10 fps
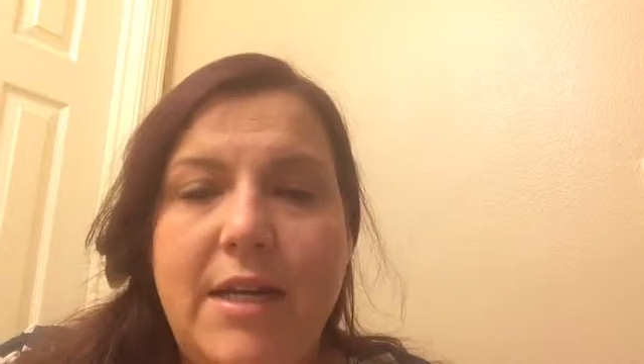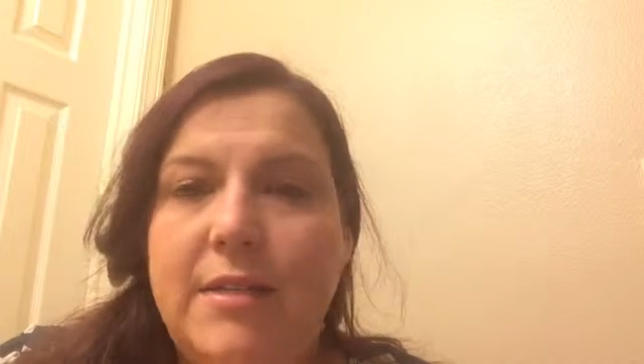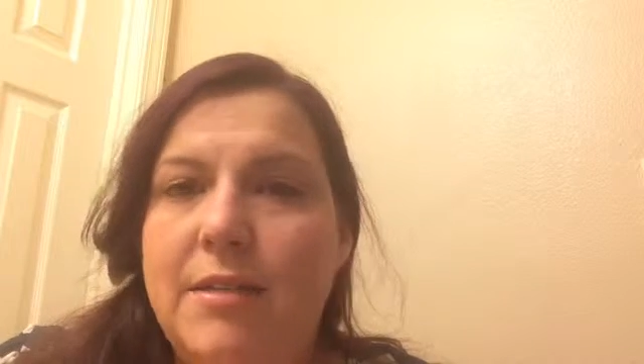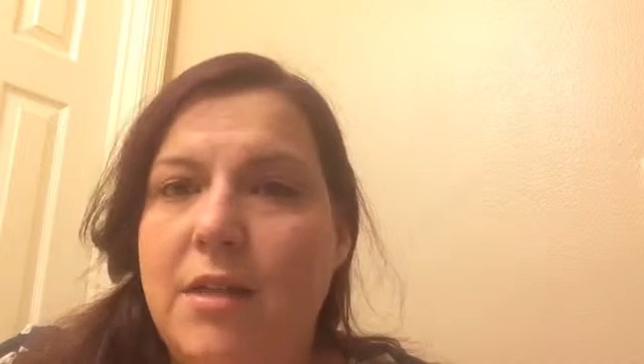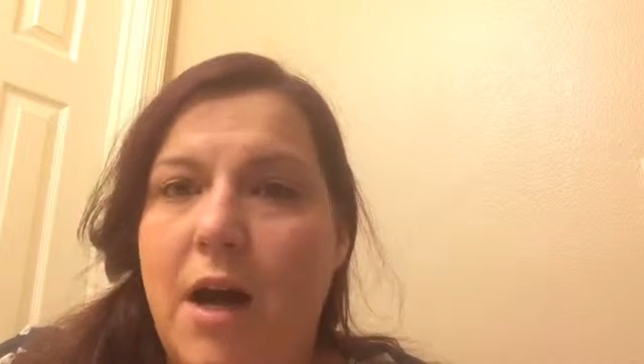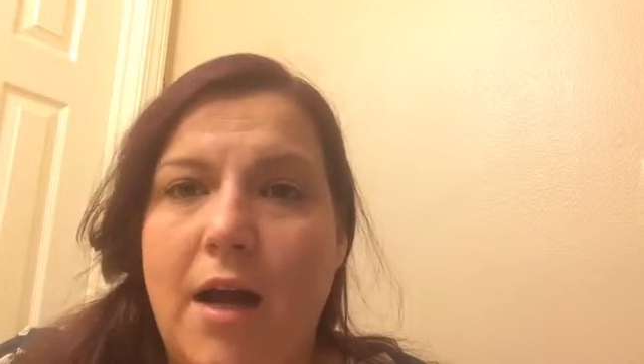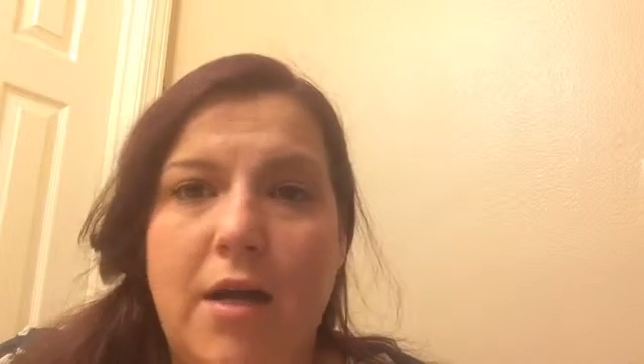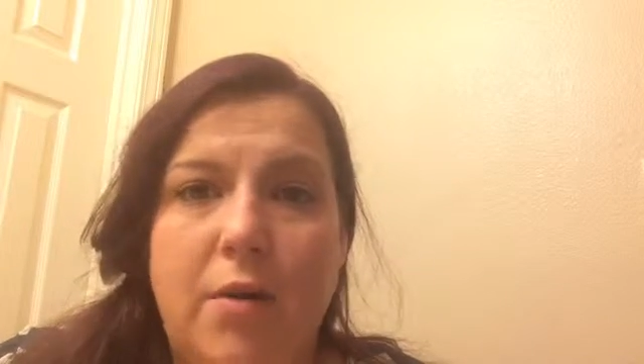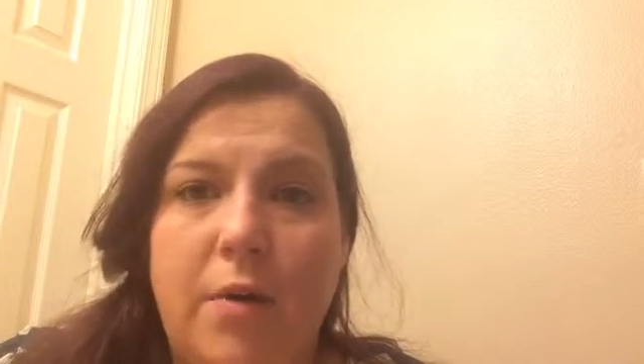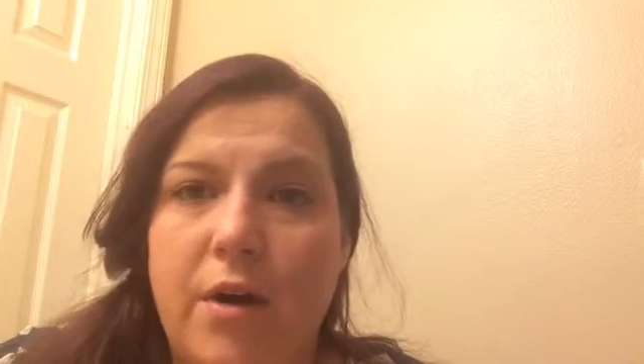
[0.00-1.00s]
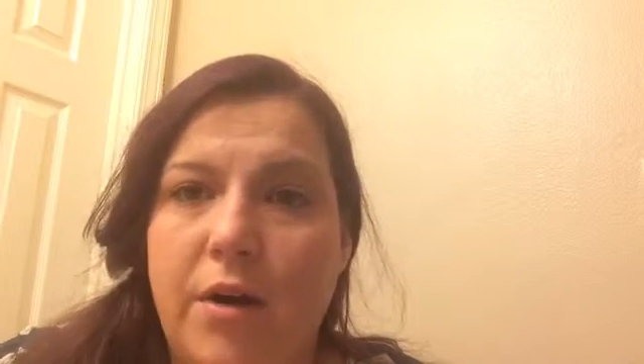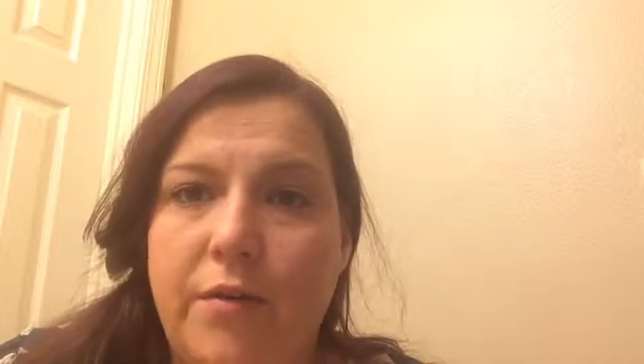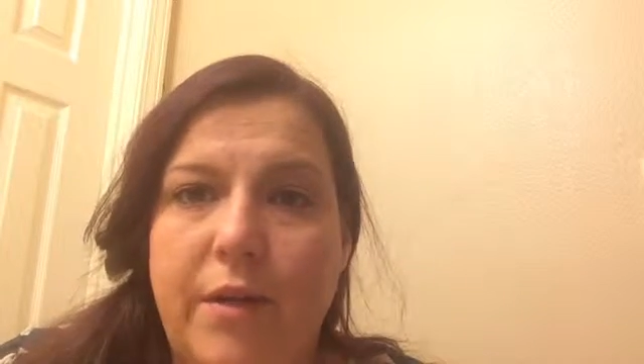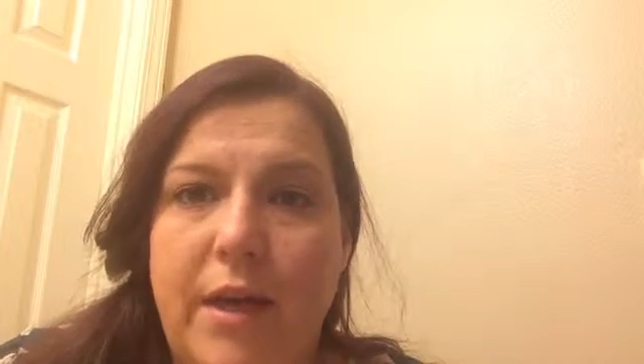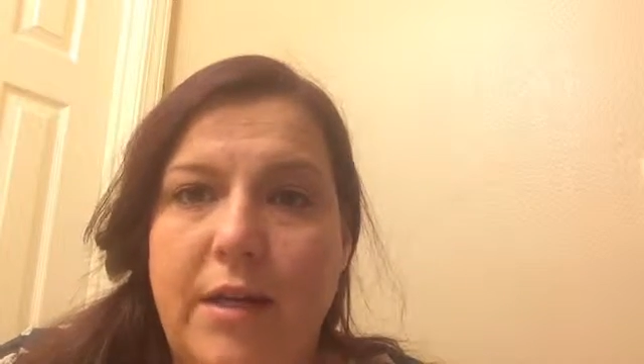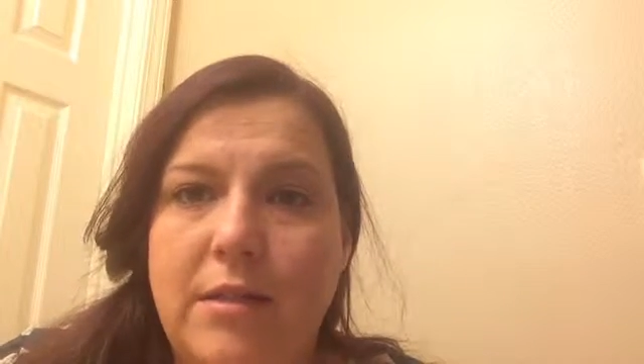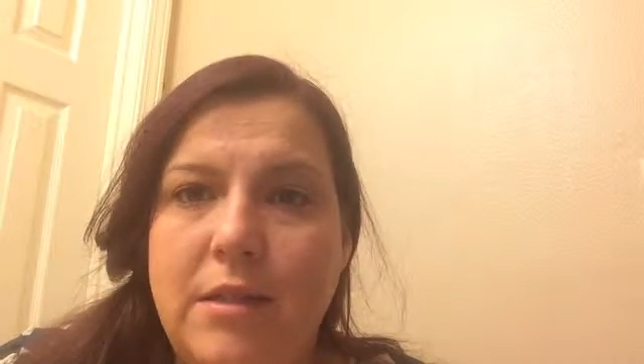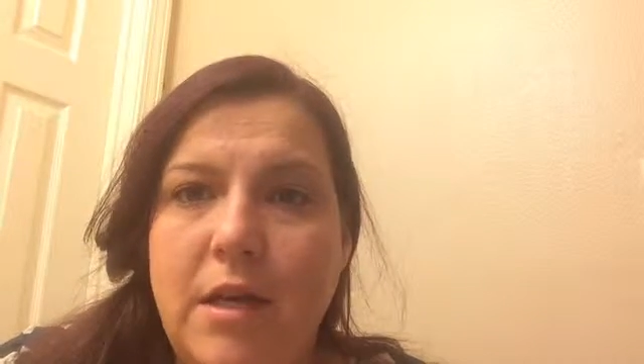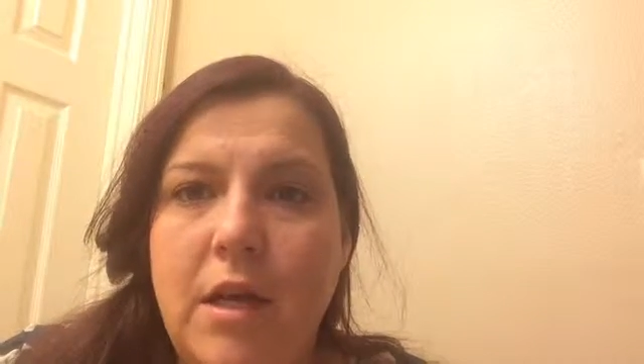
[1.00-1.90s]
it's not going to work over that.